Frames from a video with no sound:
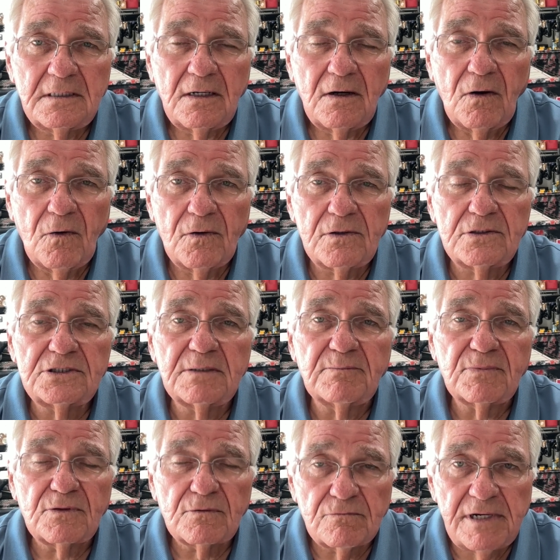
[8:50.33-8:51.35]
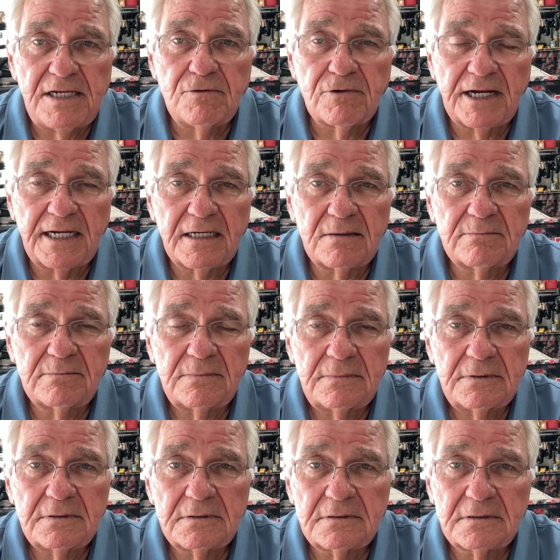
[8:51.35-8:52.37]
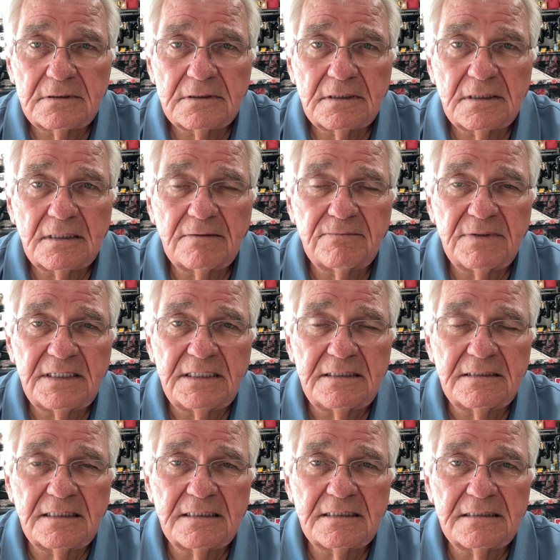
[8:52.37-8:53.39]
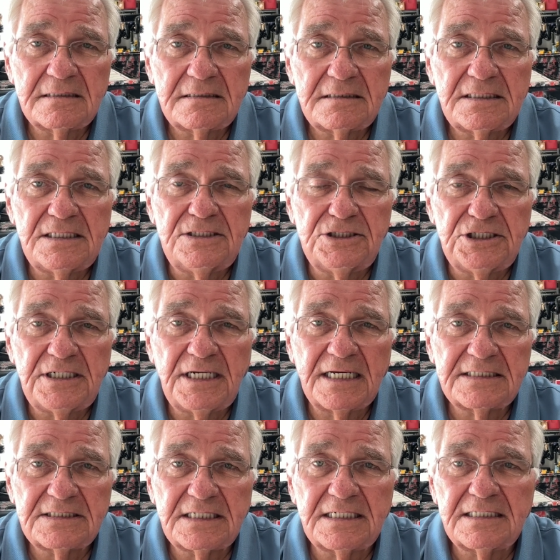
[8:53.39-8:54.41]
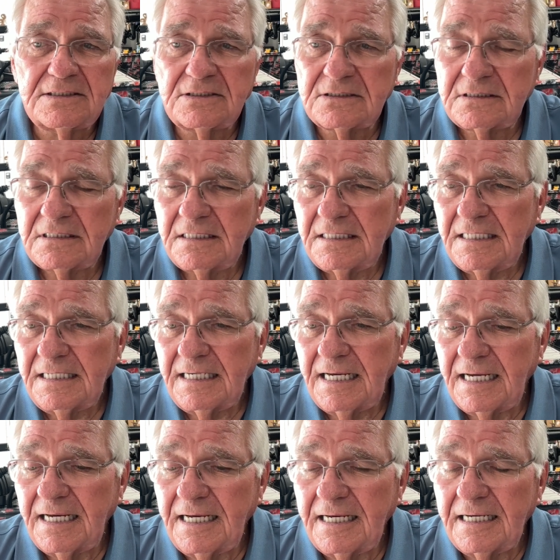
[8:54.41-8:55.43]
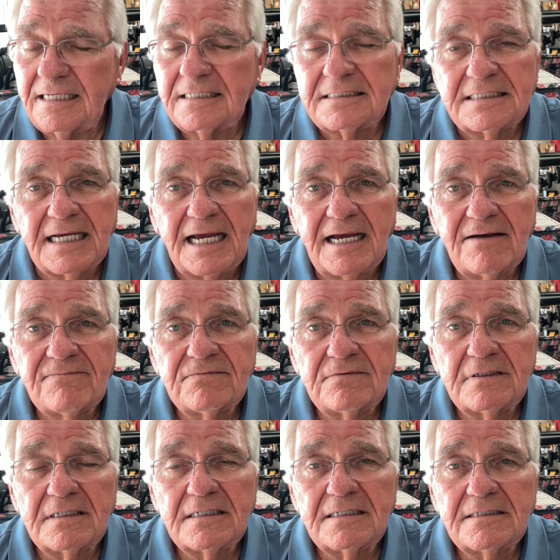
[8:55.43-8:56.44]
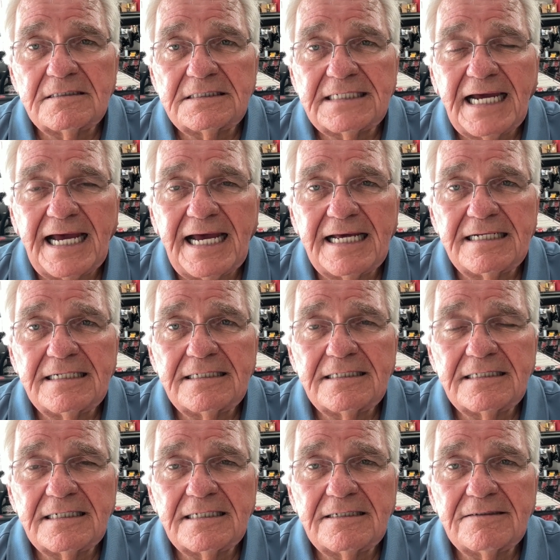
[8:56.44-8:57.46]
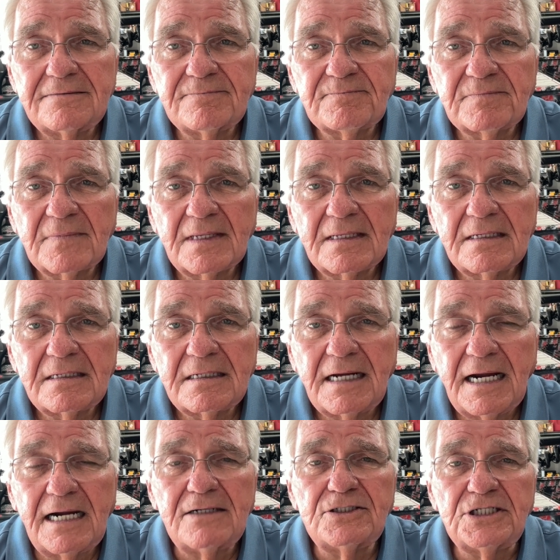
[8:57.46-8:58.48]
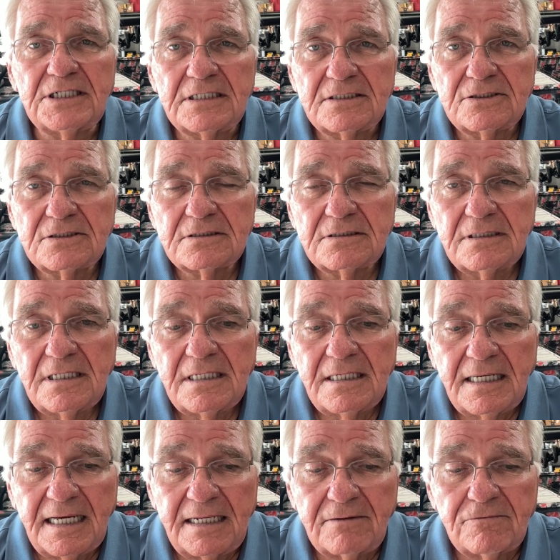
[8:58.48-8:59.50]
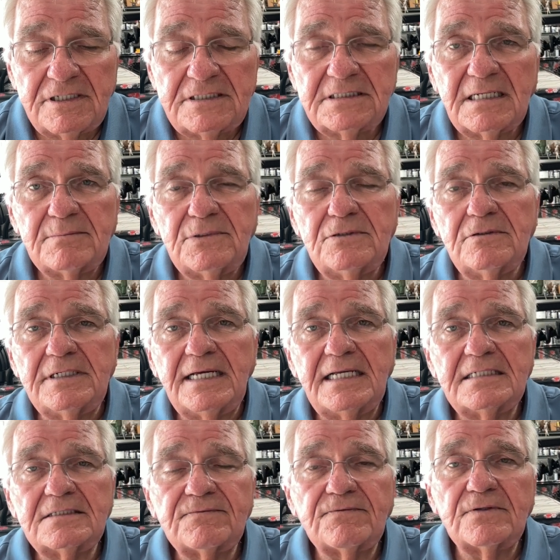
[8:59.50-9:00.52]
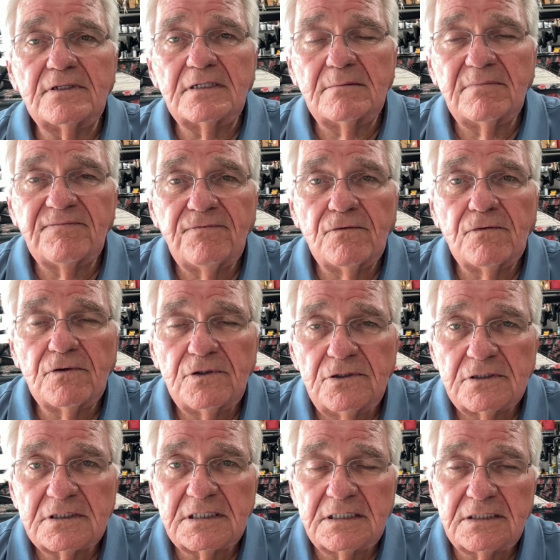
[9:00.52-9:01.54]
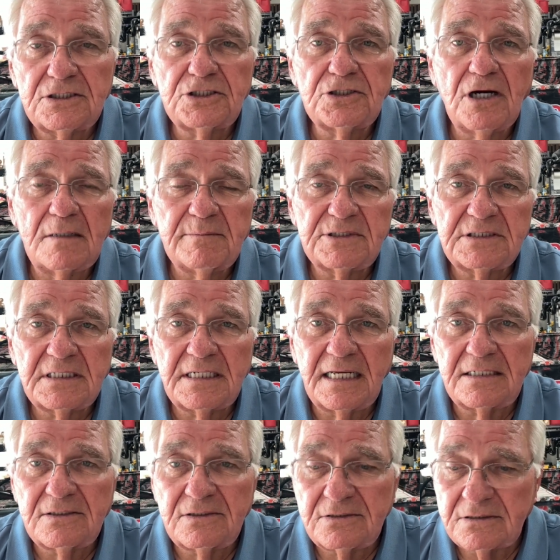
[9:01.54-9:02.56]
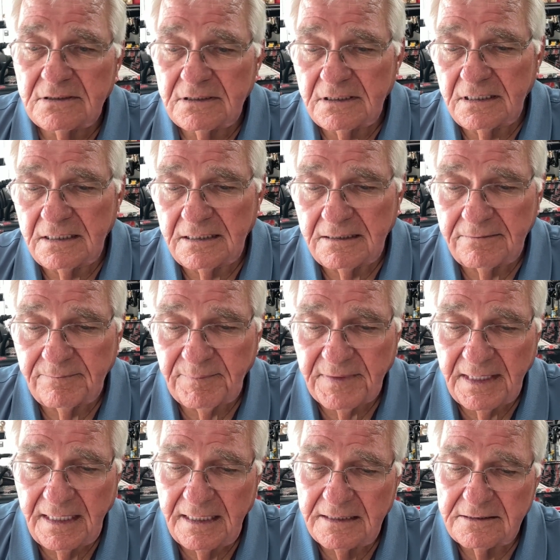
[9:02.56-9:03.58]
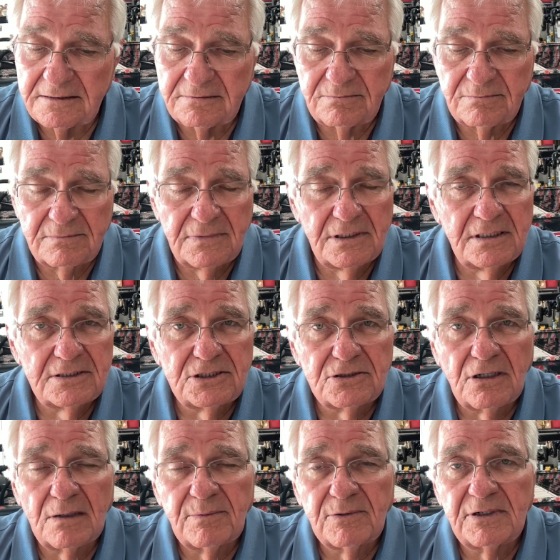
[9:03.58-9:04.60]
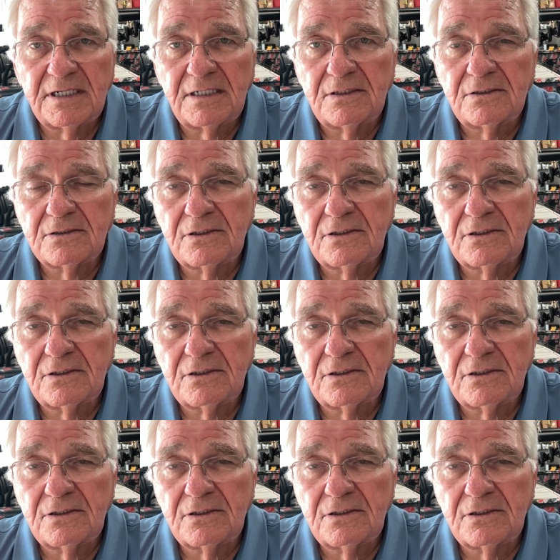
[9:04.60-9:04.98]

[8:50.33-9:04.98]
order some 3 gram of the TGSS to have tied in hair jigs. And the reason I'm doing that is for the number 4 hook and the sharpness of that hook. It's much sharper than any hook